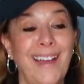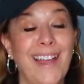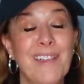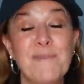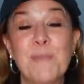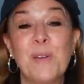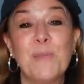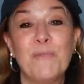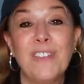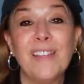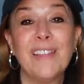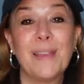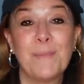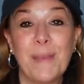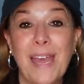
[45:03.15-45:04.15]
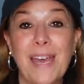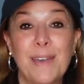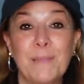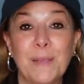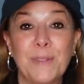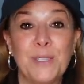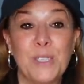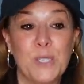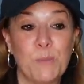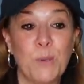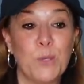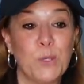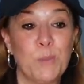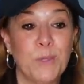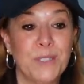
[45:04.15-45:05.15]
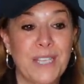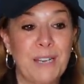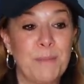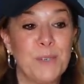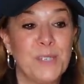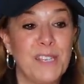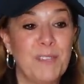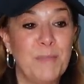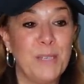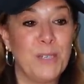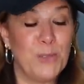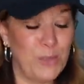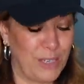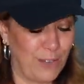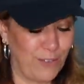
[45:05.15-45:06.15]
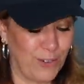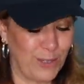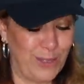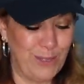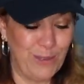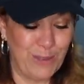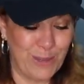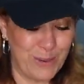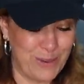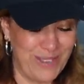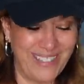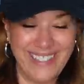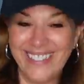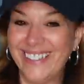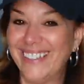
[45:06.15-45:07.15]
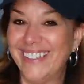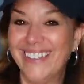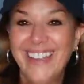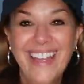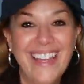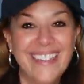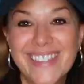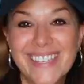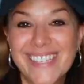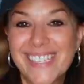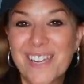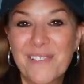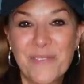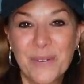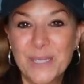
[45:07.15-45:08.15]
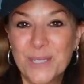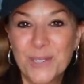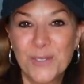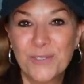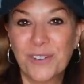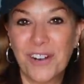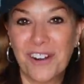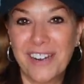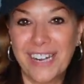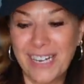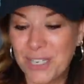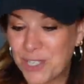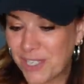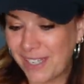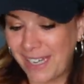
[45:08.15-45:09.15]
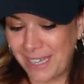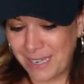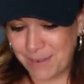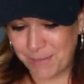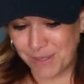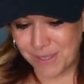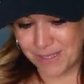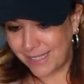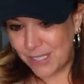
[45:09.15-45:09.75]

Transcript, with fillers: I've been feeling bad about the disposable diapers I've been using for Lulu. The stuff we do for our aging animals.